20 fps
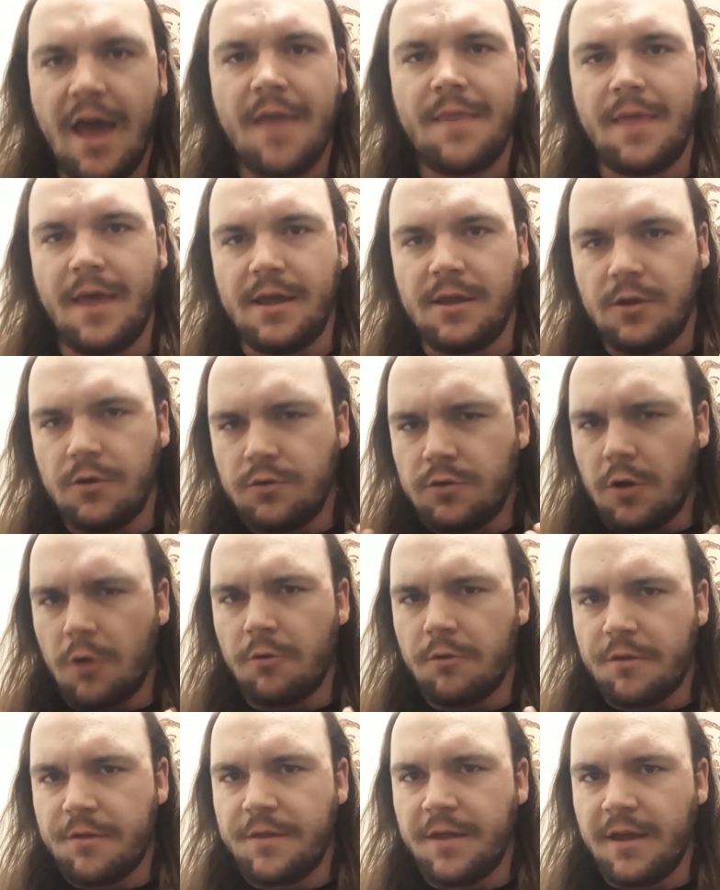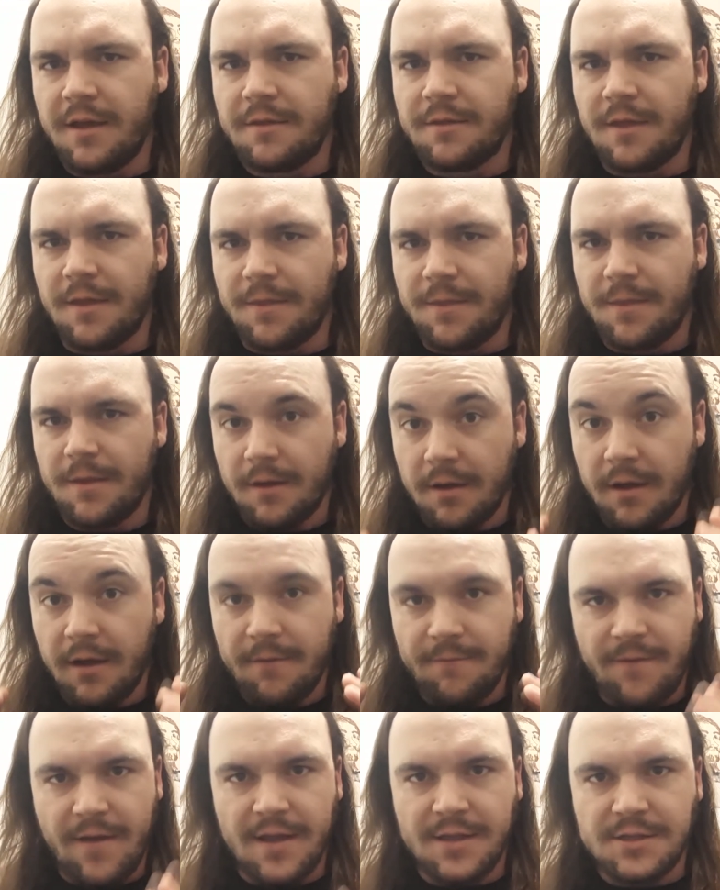that you don't think that the
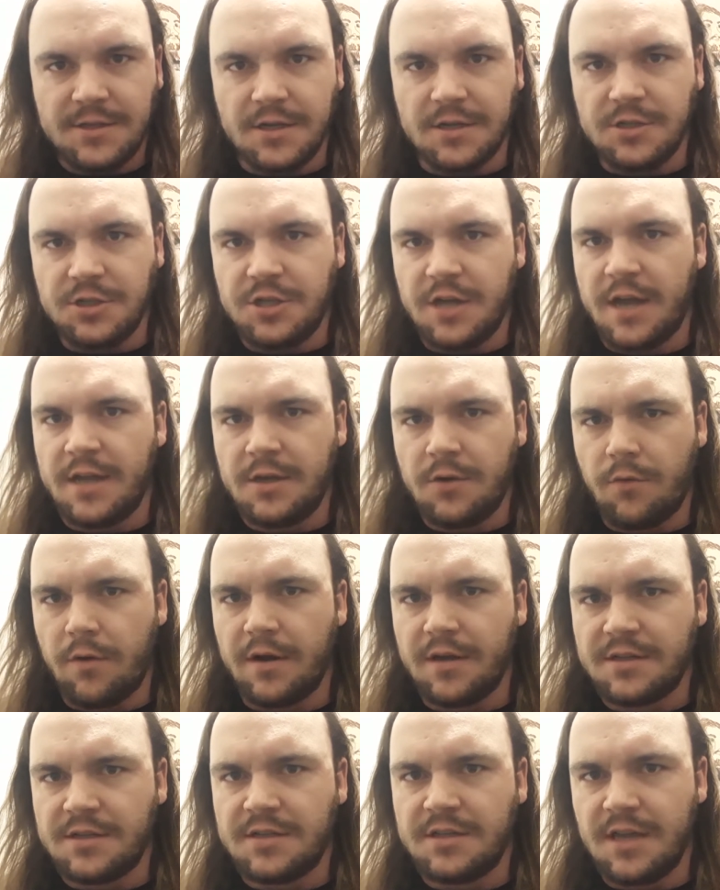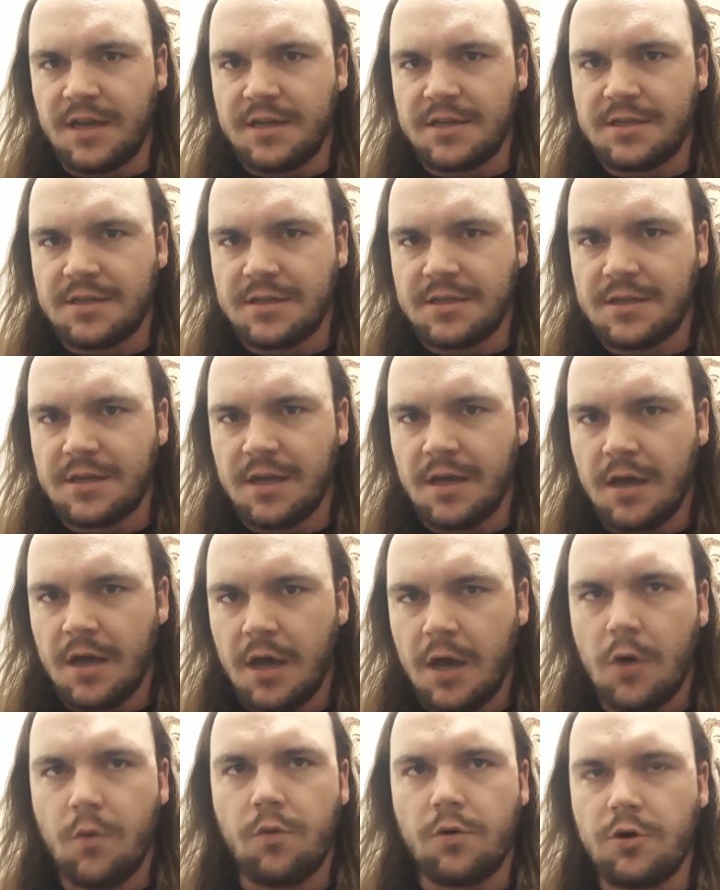events on January 6th
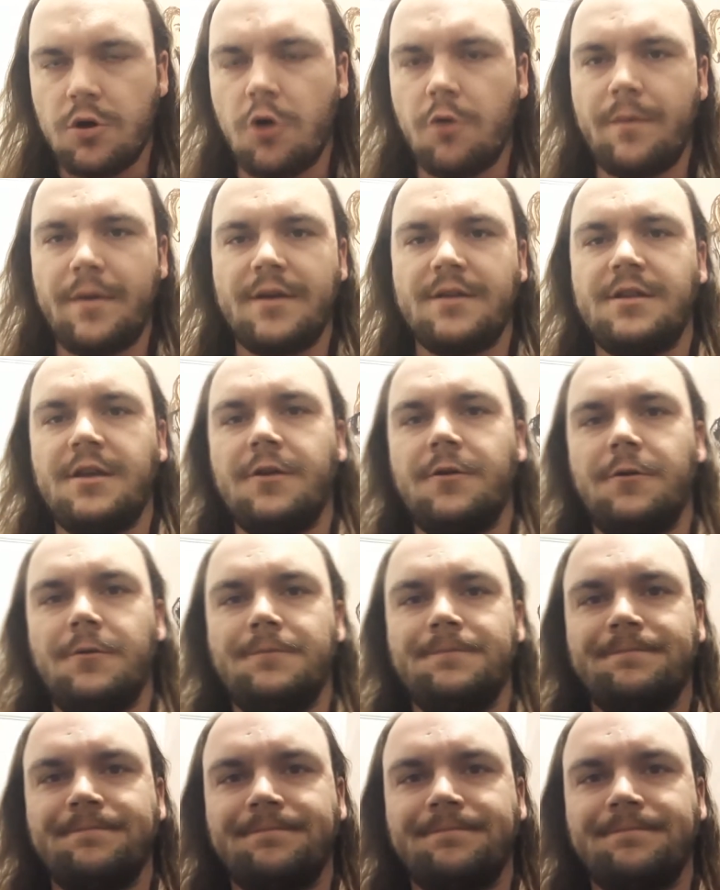were no big deal?